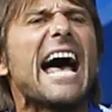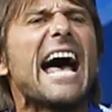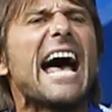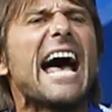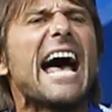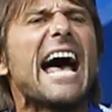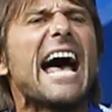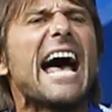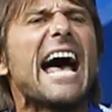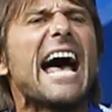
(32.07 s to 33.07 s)

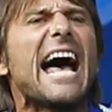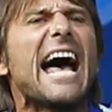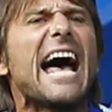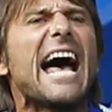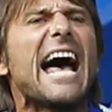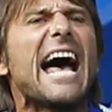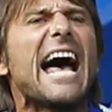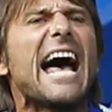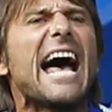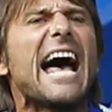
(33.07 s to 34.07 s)

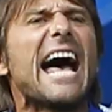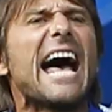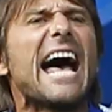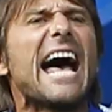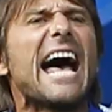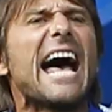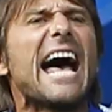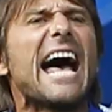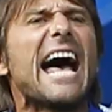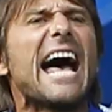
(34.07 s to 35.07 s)

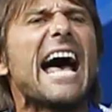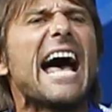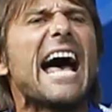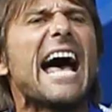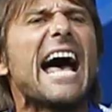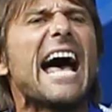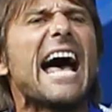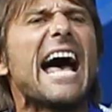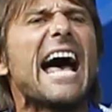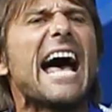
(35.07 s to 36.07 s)

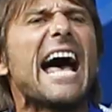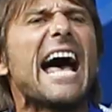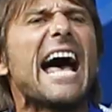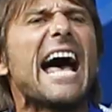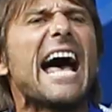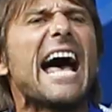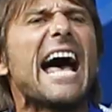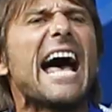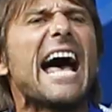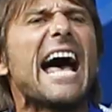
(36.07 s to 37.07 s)

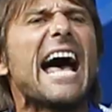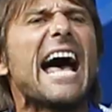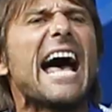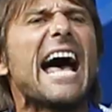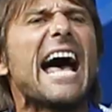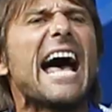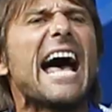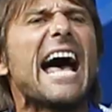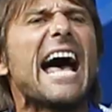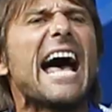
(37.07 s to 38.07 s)

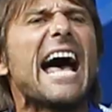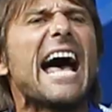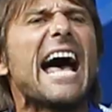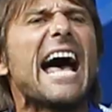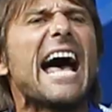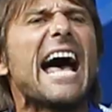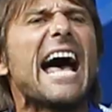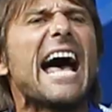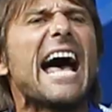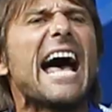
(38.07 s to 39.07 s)

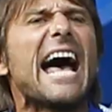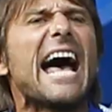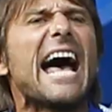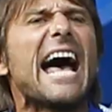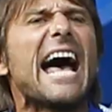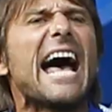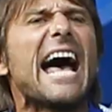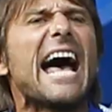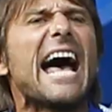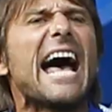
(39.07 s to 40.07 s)
The face doesn't move, so there is nothing to read.